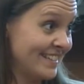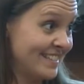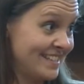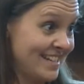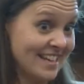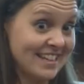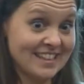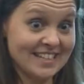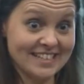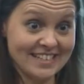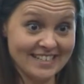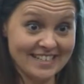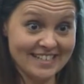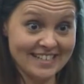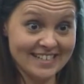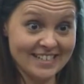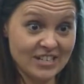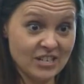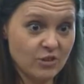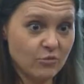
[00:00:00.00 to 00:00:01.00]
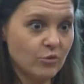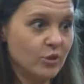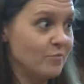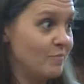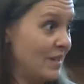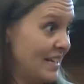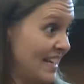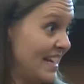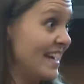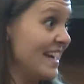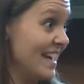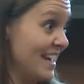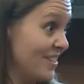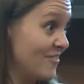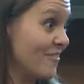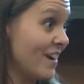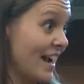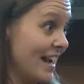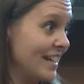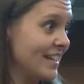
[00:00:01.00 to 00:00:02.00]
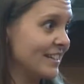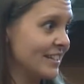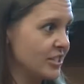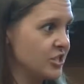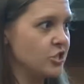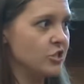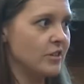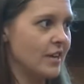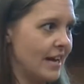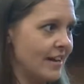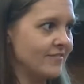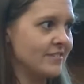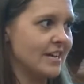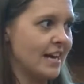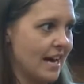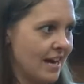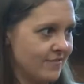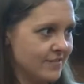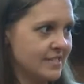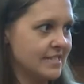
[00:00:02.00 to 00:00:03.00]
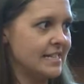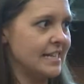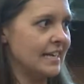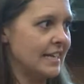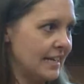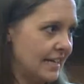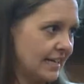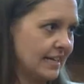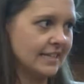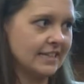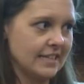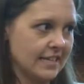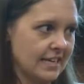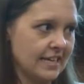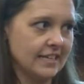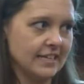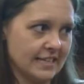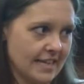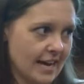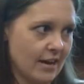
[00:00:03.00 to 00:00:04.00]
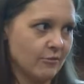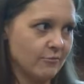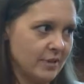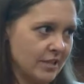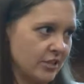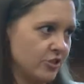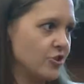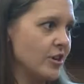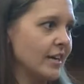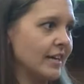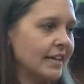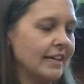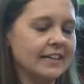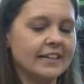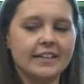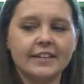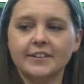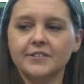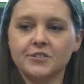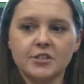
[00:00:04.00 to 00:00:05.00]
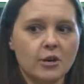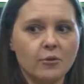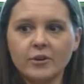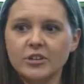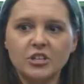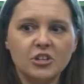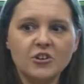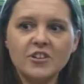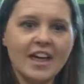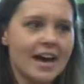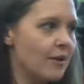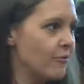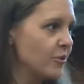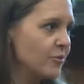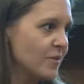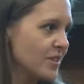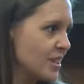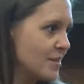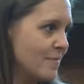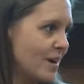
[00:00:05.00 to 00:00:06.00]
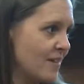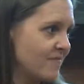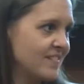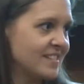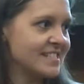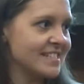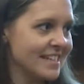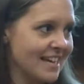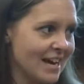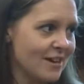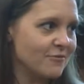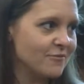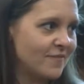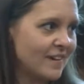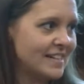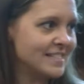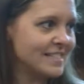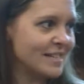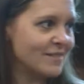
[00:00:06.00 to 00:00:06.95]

take the mm, would be hid, right? Because you'd have to have a sneaky e at the end and that would be tricky. So I wouldn't do that one with them, obviously. I would find